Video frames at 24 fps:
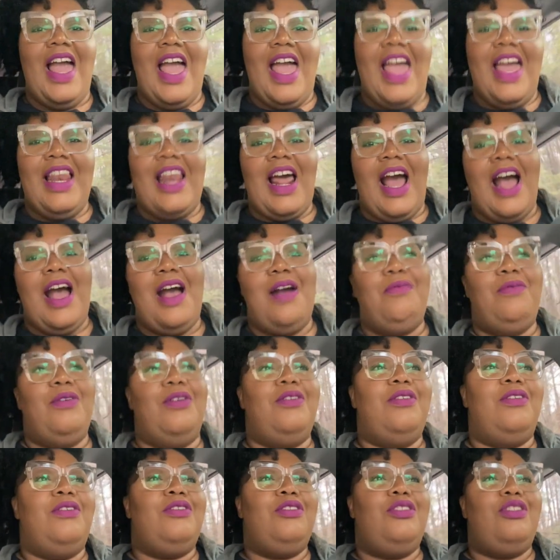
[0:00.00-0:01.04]
and I
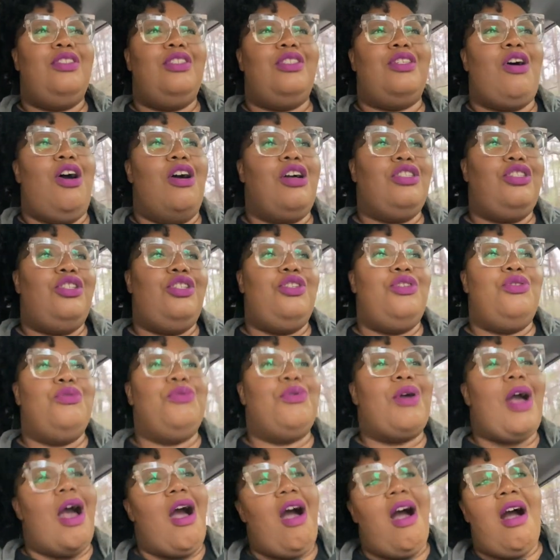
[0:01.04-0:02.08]
will talk to
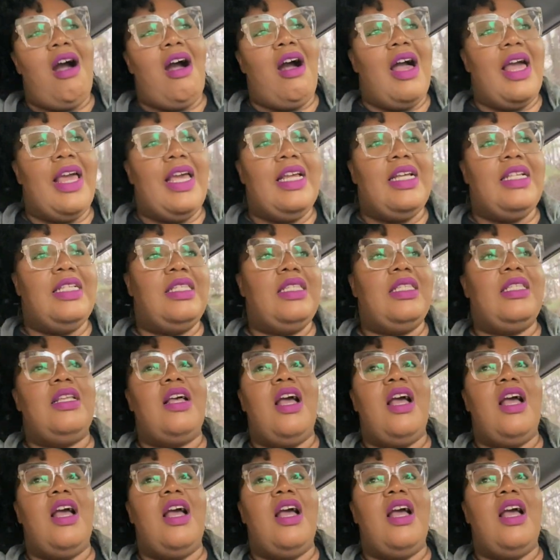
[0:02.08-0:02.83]
you guys